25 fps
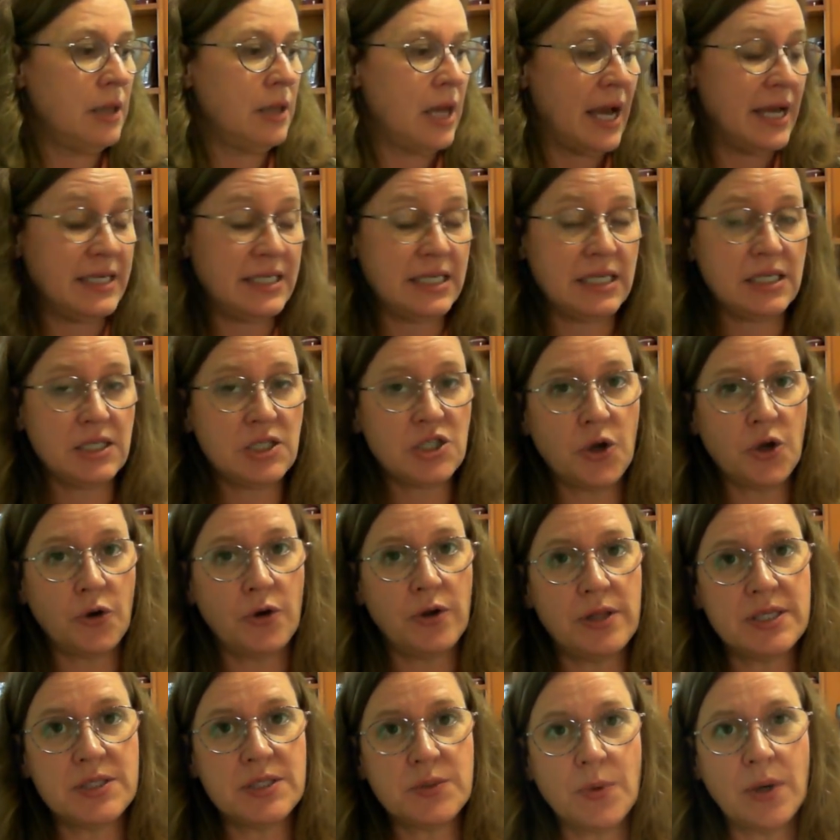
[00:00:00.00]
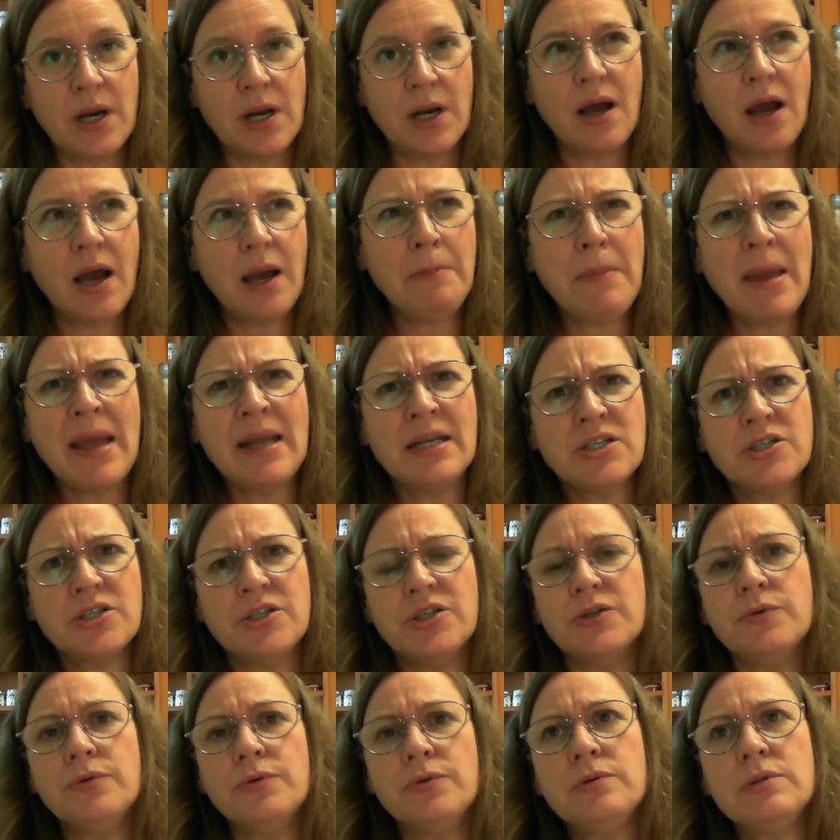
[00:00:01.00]
I didn't show you this one. I meant
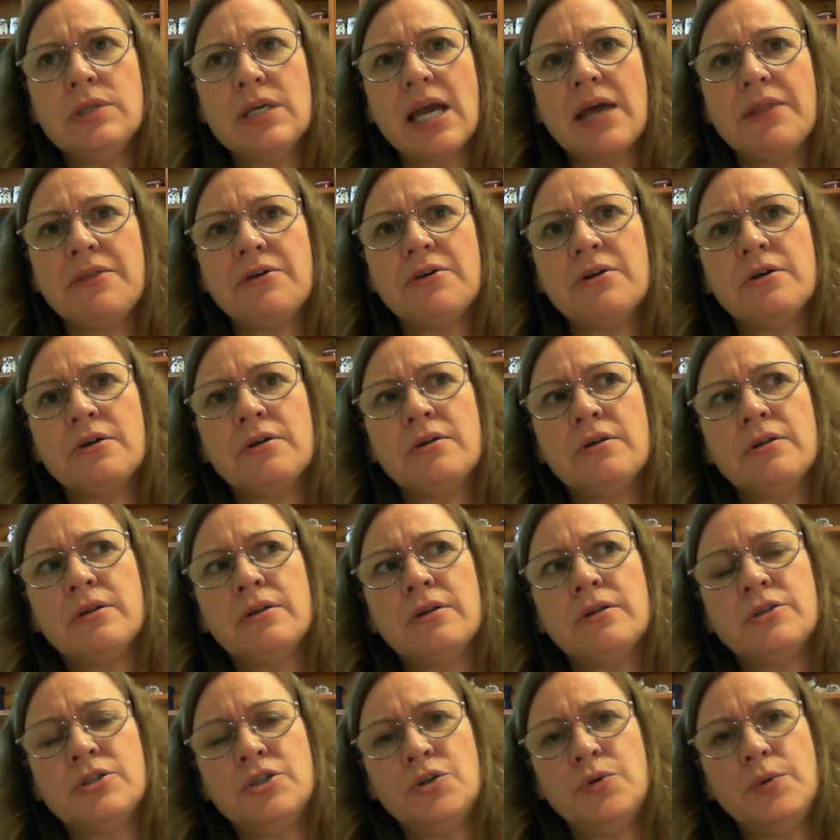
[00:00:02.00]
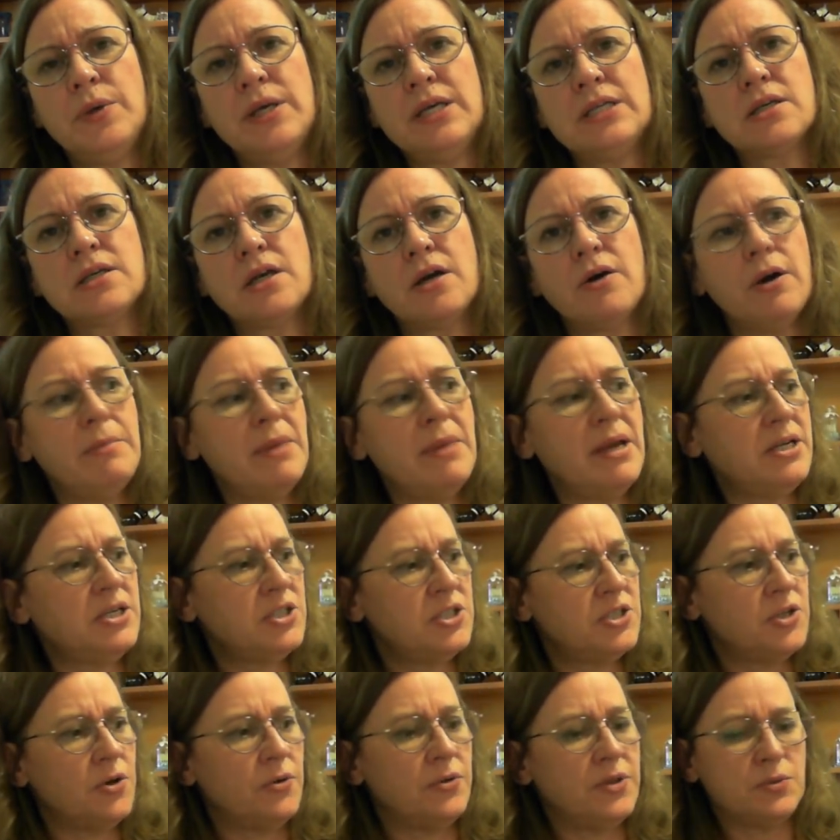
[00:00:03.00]
to the other 2 weeks ago. I meant to
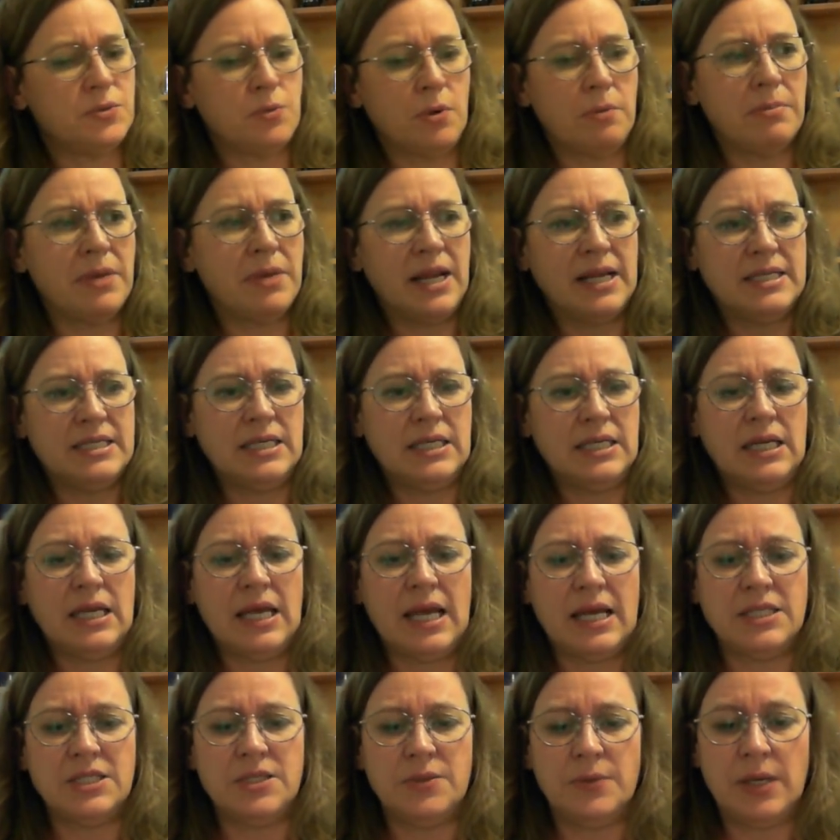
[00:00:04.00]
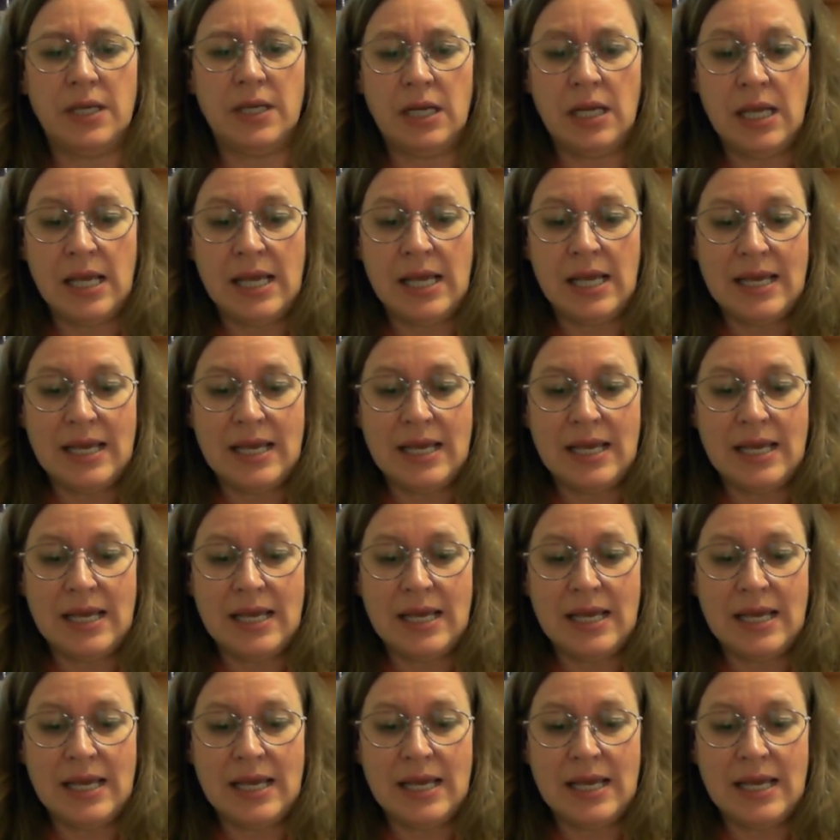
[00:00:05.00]
show this one, but I didn't get to it.